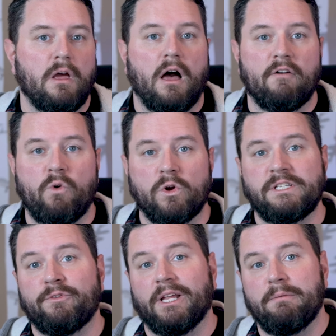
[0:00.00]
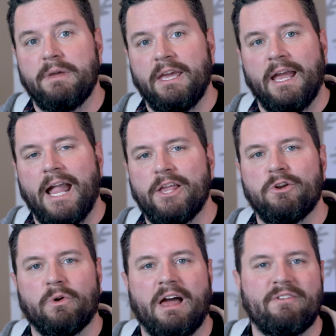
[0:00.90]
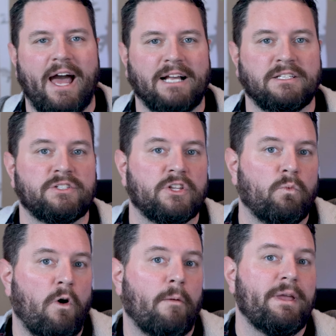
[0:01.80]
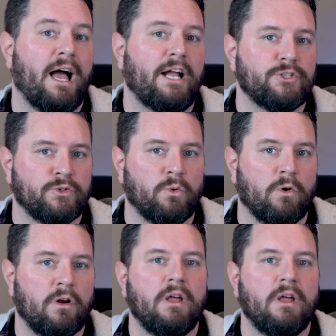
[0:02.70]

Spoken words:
Of course, if you're like me and you don't have access to the wall behind your door,